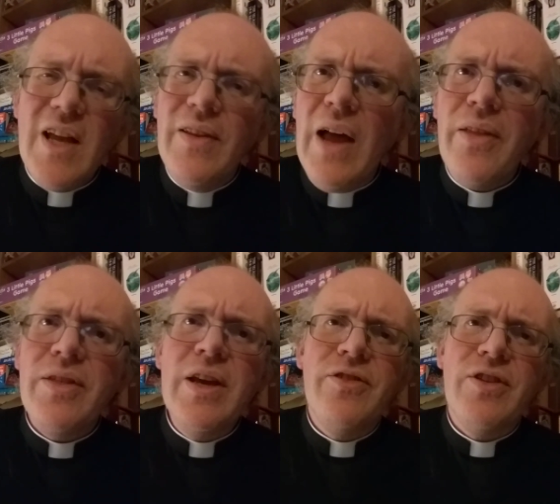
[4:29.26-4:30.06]
that
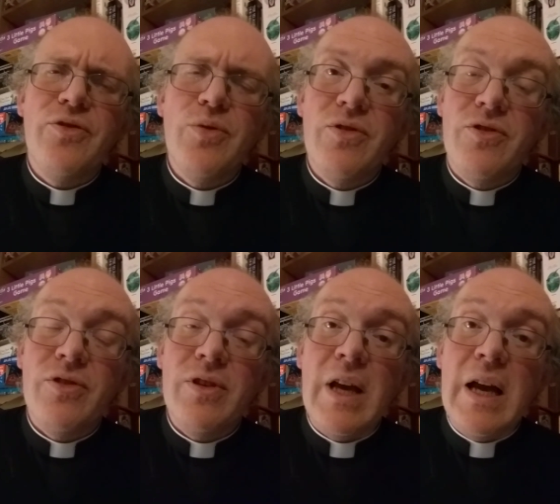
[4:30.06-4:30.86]
thesis
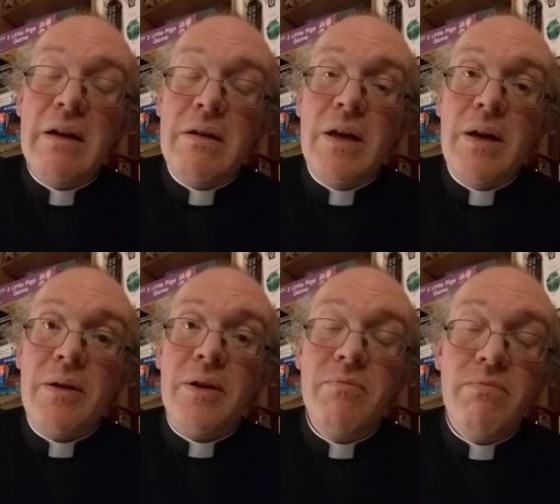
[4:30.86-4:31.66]
was
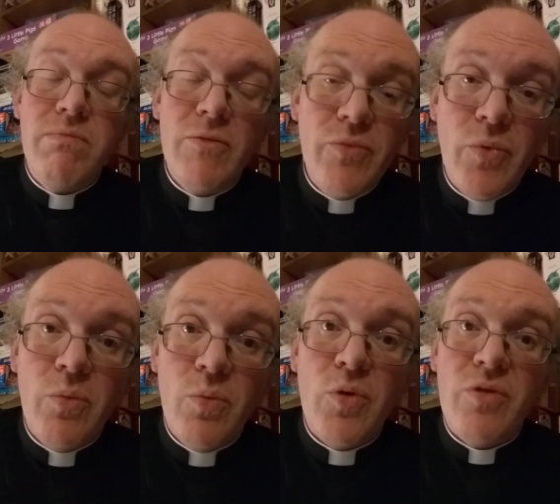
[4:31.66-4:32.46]
uh, com-
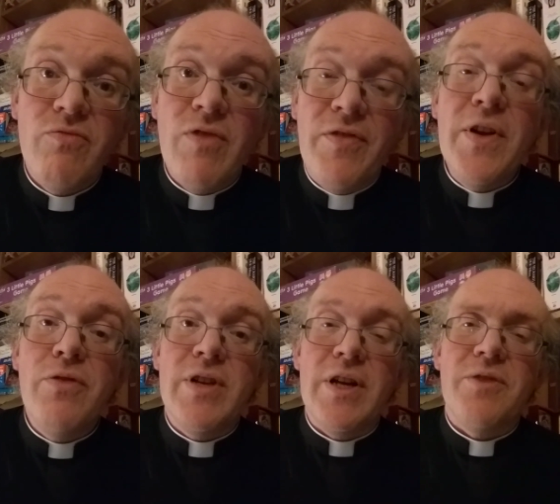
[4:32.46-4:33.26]
was
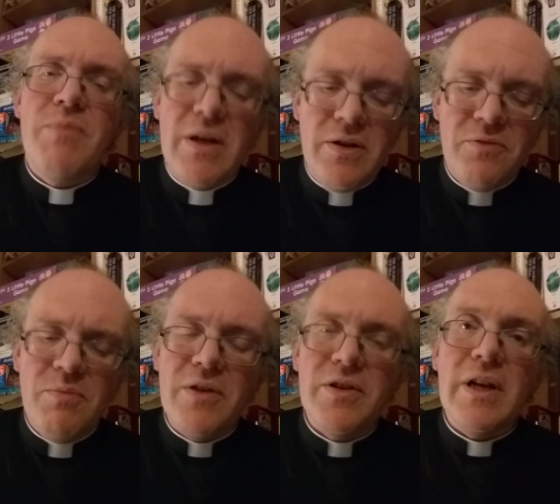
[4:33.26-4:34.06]
refuted because
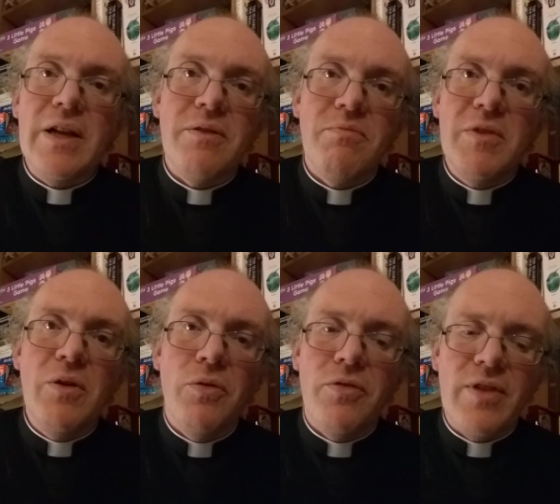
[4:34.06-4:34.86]
basically the, the
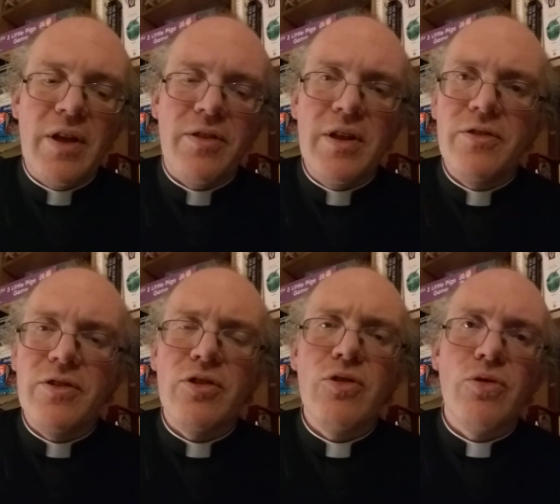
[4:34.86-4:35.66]
author of that
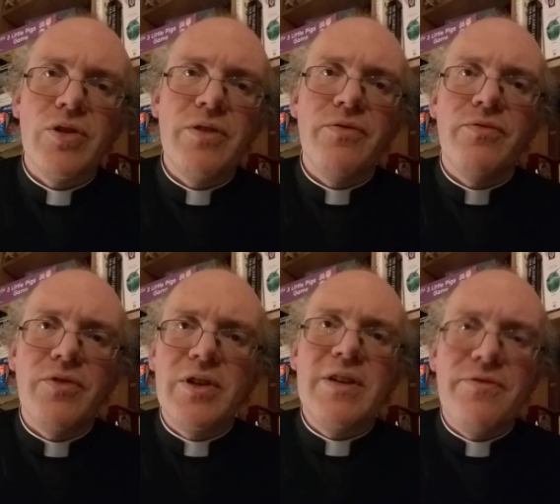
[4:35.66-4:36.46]
thesis had looked at
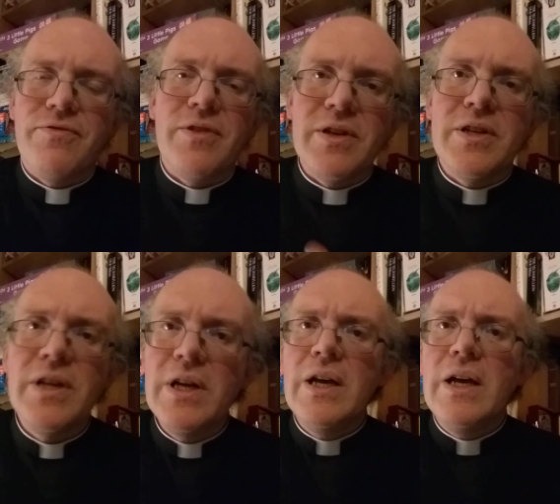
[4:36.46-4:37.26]
different
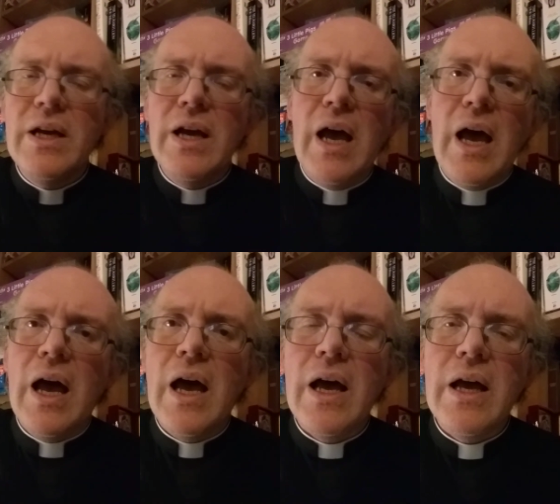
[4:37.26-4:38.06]

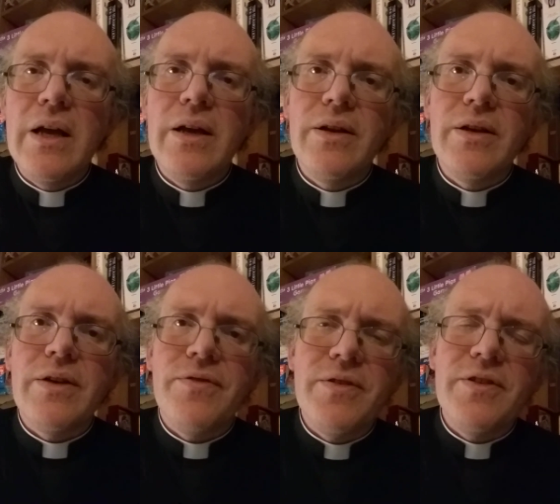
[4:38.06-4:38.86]
uh,
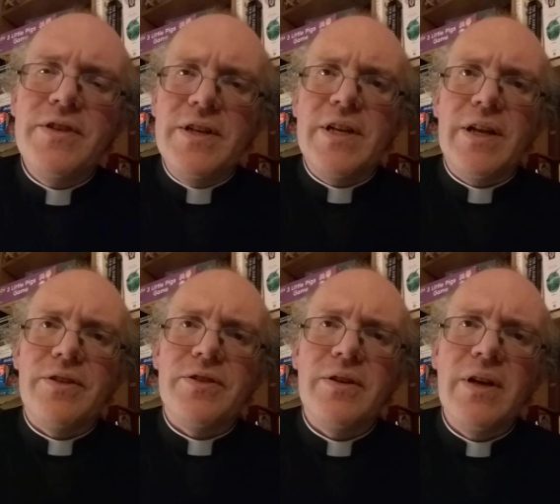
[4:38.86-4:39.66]
different
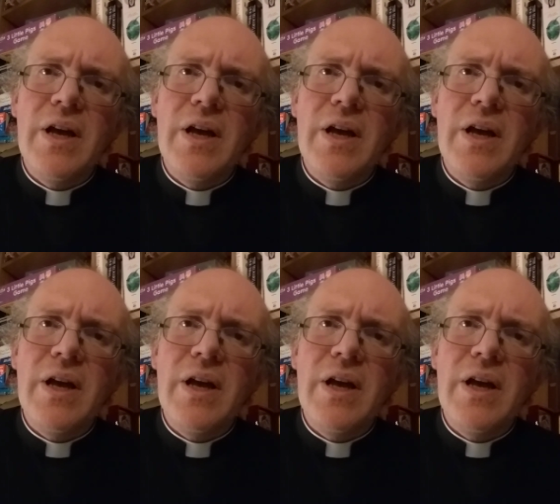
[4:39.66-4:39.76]
cities